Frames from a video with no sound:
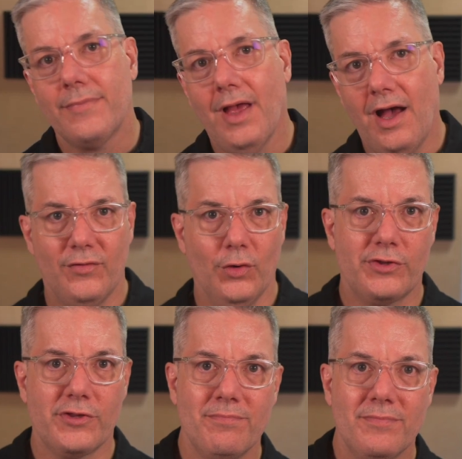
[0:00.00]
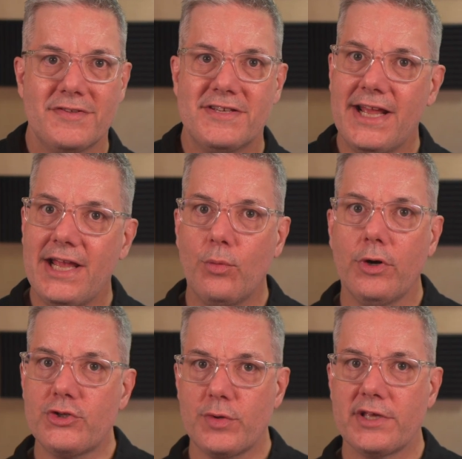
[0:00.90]
Hi, folks. Today we're
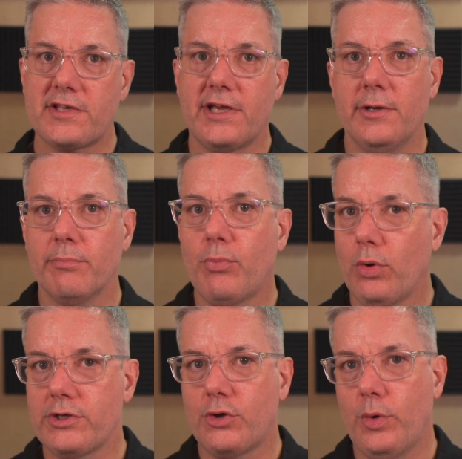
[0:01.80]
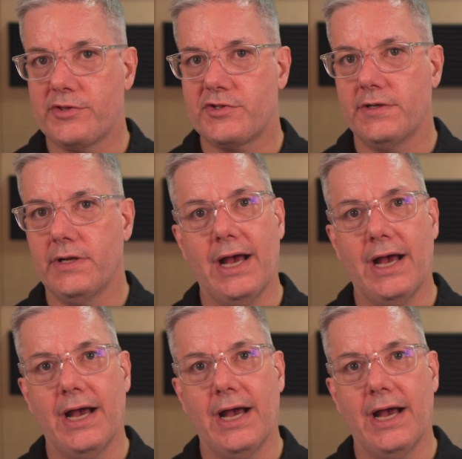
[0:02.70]
addressing an important question